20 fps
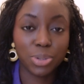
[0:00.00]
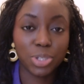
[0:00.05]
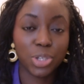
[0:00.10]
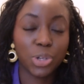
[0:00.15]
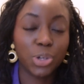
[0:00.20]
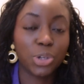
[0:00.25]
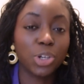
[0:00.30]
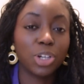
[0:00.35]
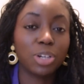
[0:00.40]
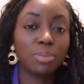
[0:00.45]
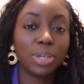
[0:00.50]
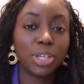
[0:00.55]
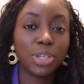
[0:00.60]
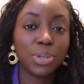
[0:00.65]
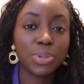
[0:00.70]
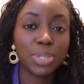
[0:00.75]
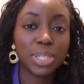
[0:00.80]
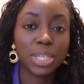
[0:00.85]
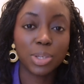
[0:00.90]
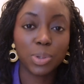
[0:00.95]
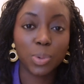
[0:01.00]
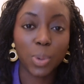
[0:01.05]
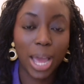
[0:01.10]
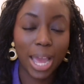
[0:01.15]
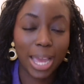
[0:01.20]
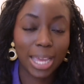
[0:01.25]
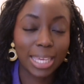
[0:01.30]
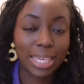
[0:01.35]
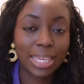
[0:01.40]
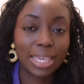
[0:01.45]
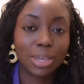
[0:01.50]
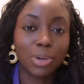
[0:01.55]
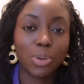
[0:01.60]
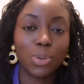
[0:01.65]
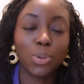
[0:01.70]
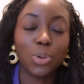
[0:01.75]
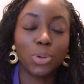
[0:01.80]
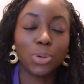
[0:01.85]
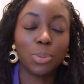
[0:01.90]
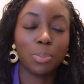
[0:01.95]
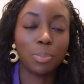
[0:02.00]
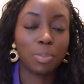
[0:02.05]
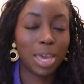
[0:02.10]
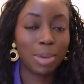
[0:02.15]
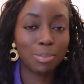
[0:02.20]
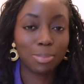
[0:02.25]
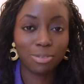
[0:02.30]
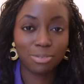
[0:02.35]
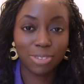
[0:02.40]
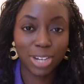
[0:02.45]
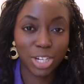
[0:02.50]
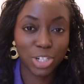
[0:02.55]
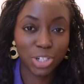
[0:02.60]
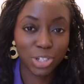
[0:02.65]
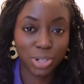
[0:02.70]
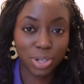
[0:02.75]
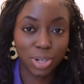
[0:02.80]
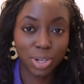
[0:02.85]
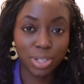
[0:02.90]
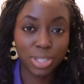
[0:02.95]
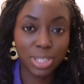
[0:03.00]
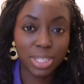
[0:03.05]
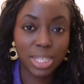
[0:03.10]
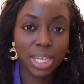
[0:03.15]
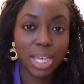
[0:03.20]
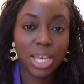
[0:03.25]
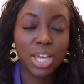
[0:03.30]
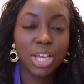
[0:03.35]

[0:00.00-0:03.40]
So you're going to be using Anki or your paper flashcards